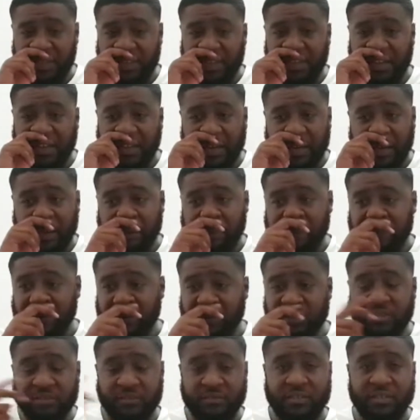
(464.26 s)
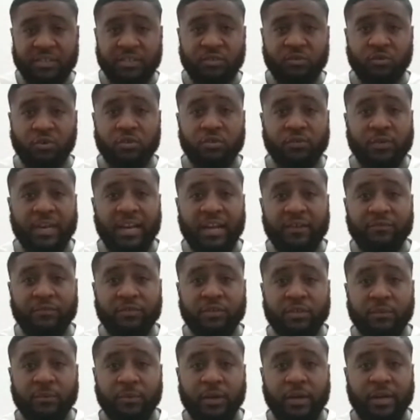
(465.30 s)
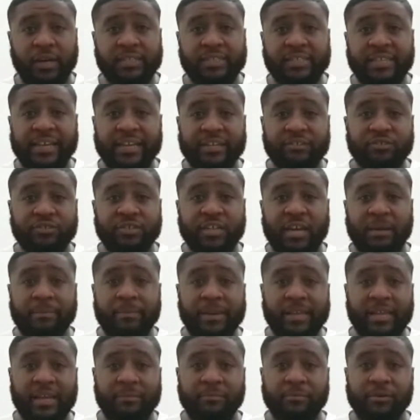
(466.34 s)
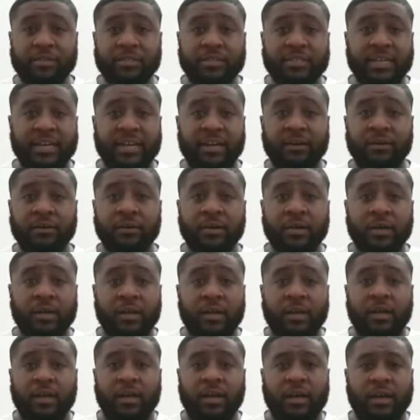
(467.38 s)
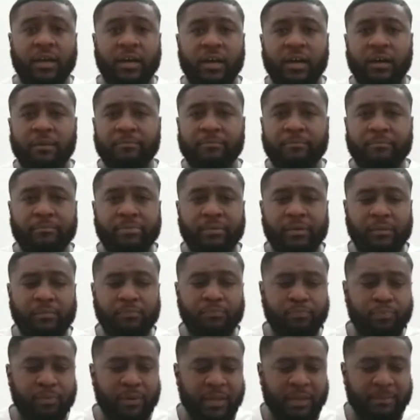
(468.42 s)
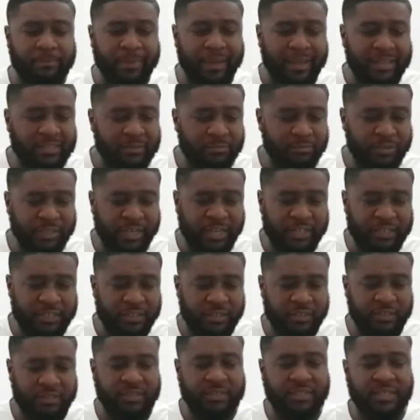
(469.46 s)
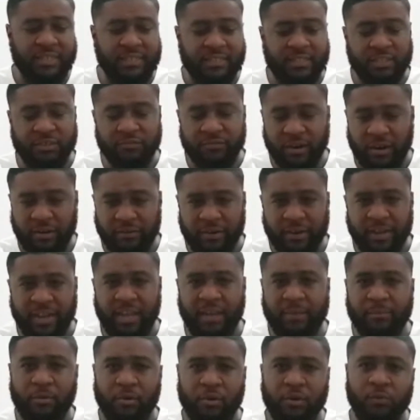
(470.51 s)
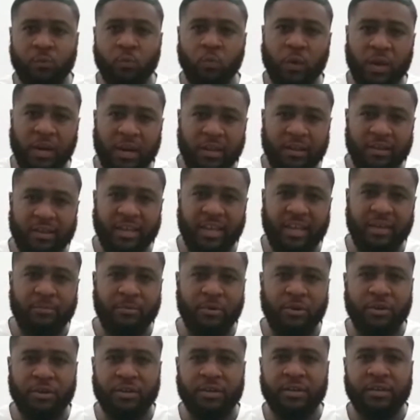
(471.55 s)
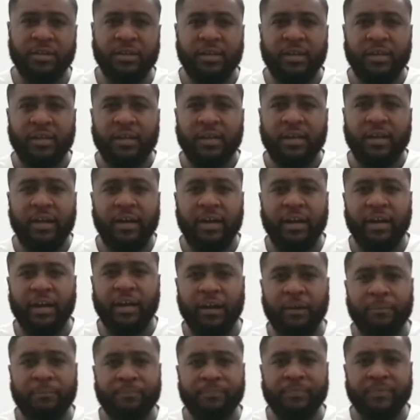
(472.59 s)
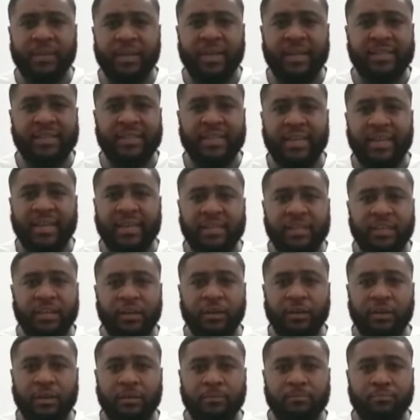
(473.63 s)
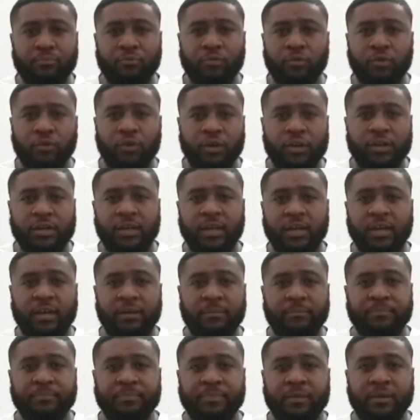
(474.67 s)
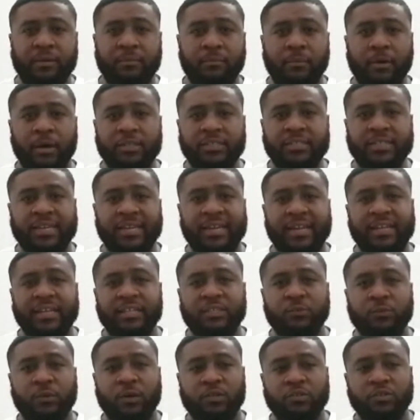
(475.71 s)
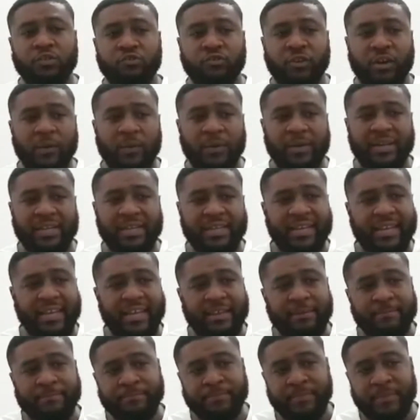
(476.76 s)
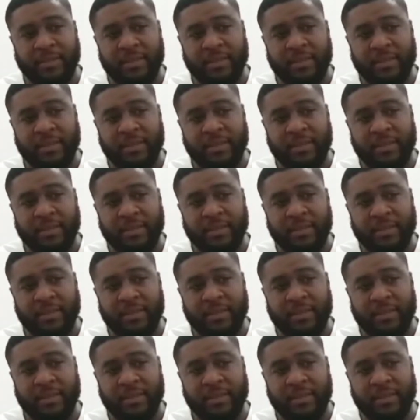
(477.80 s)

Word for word: because obviously scores were level, so we're going into extra time at the Emirates now. He made some changes. I said Torreira came on, Willett came on, and then he brought on Martinelli as well to try and win the game.